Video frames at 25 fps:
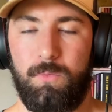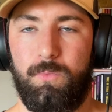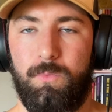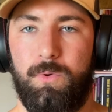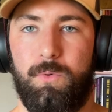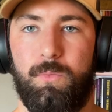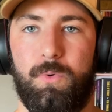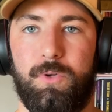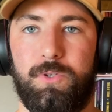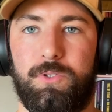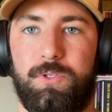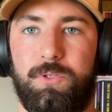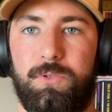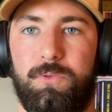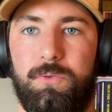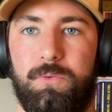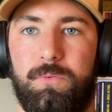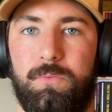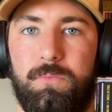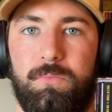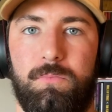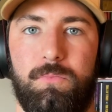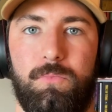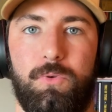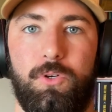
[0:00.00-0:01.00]
we want to
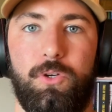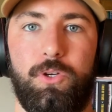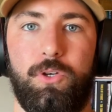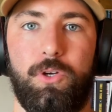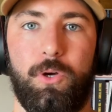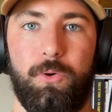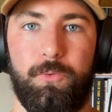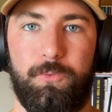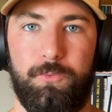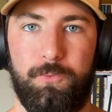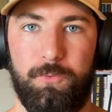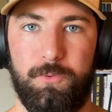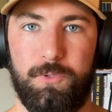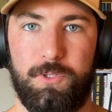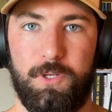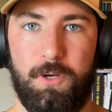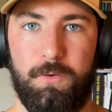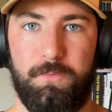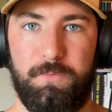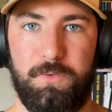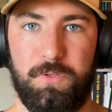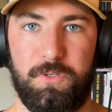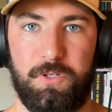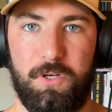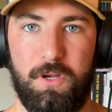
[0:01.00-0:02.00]
go through
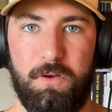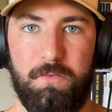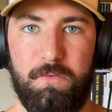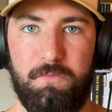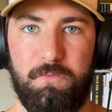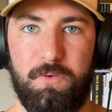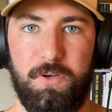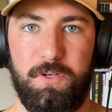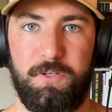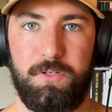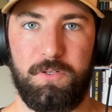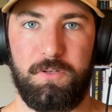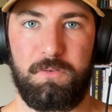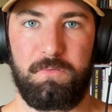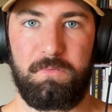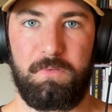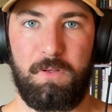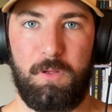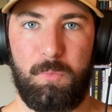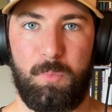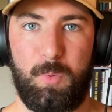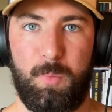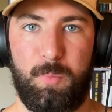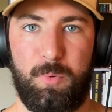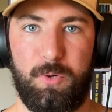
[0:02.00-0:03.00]
self-discovery to
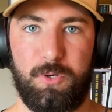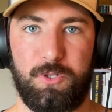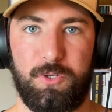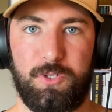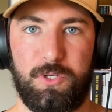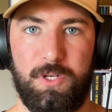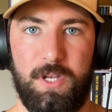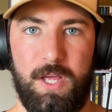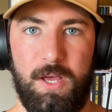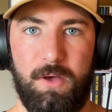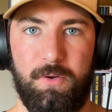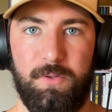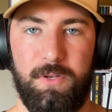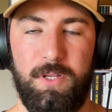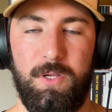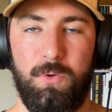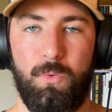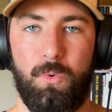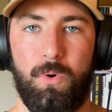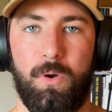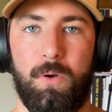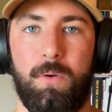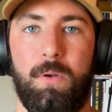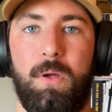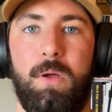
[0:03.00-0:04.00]
develop a personality
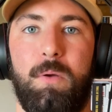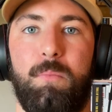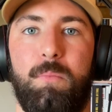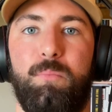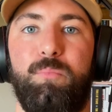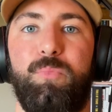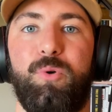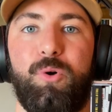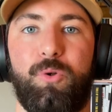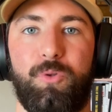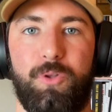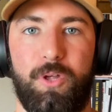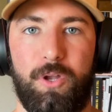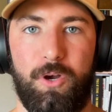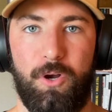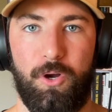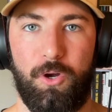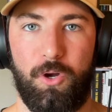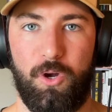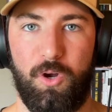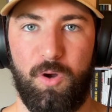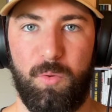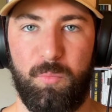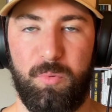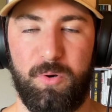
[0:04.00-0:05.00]
or build on our
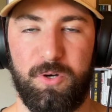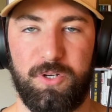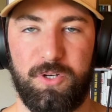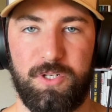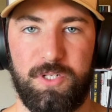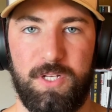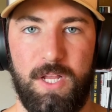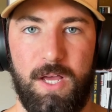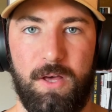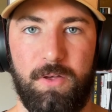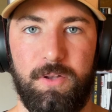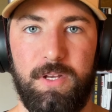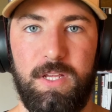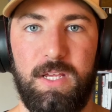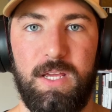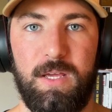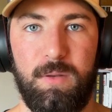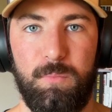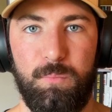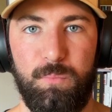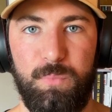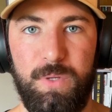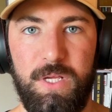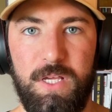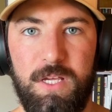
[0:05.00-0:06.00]
current personality,
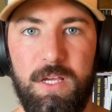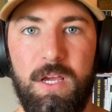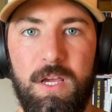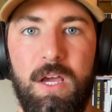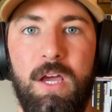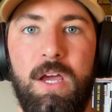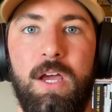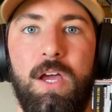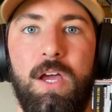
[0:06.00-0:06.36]
and B,